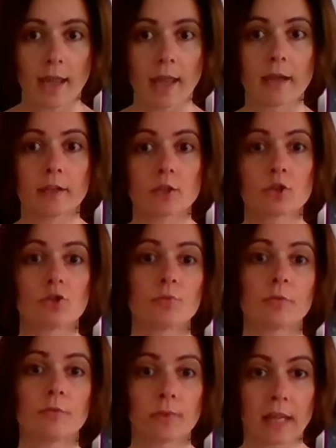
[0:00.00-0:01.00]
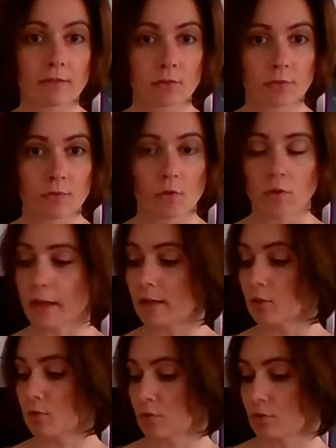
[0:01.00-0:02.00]
and it's super flavorful.
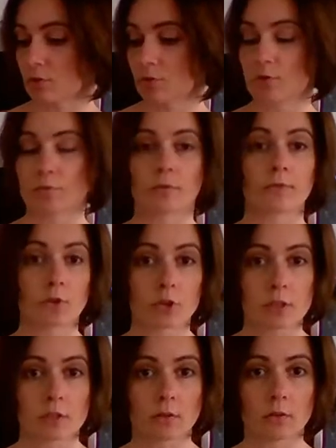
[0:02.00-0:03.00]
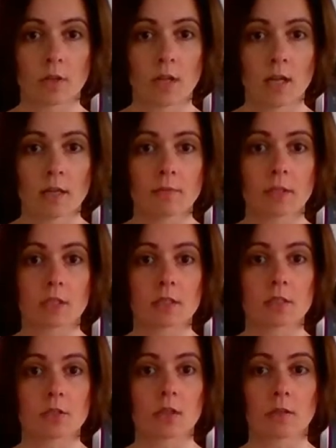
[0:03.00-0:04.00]
And it's also super versatile
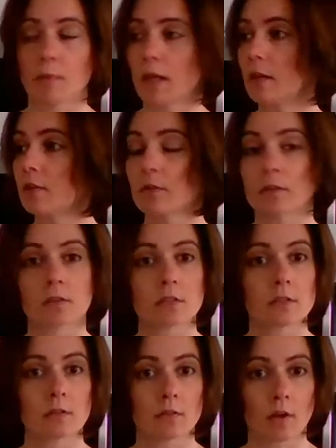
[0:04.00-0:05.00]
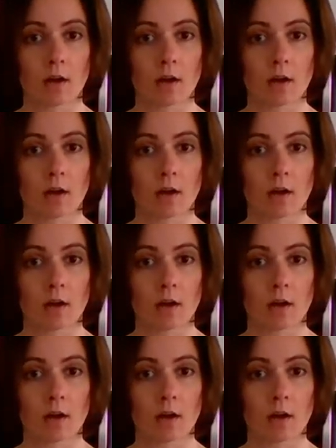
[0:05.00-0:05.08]
because you can make this